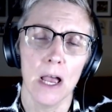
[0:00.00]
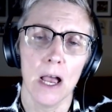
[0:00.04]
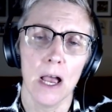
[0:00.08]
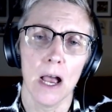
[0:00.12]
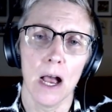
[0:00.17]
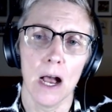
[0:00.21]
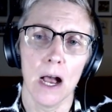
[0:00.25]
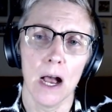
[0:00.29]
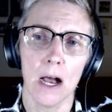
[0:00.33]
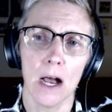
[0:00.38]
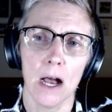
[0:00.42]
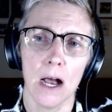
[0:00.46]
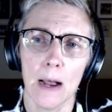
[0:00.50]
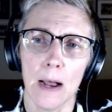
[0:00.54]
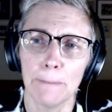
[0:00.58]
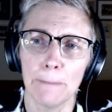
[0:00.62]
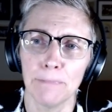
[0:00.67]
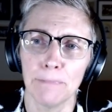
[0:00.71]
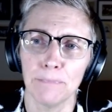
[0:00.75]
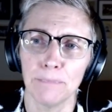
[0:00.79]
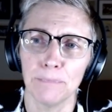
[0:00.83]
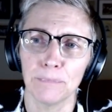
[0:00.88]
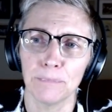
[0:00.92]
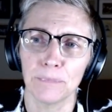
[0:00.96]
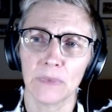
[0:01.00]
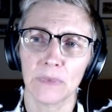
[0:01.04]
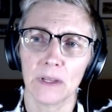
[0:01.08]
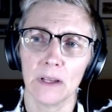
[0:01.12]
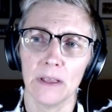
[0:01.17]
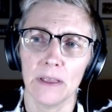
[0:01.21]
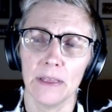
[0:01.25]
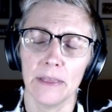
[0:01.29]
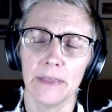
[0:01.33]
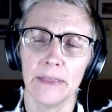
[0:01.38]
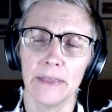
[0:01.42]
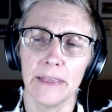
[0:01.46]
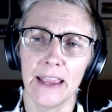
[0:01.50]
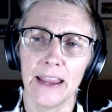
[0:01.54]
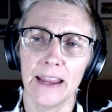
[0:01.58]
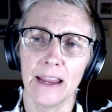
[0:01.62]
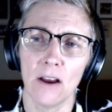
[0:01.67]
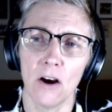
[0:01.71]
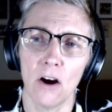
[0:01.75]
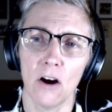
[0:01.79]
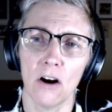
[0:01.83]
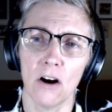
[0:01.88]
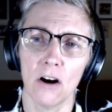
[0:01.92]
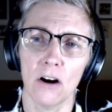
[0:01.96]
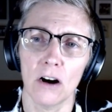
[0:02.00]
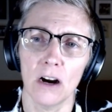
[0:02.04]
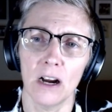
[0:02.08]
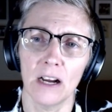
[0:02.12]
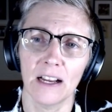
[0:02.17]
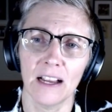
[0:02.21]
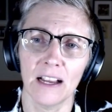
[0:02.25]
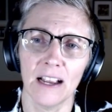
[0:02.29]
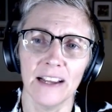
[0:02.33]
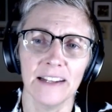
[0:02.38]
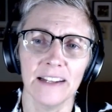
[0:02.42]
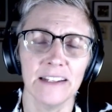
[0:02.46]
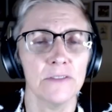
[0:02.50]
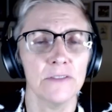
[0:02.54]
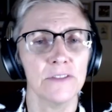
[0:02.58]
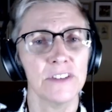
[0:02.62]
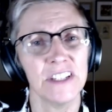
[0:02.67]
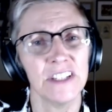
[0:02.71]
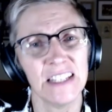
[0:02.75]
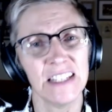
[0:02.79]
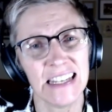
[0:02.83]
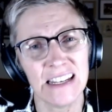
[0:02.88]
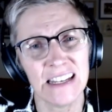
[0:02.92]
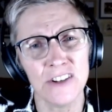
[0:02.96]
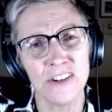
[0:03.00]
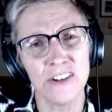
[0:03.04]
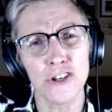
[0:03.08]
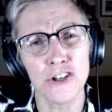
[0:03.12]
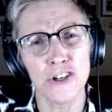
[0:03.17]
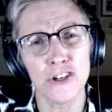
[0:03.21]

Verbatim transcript: Um, they are a kind of seizure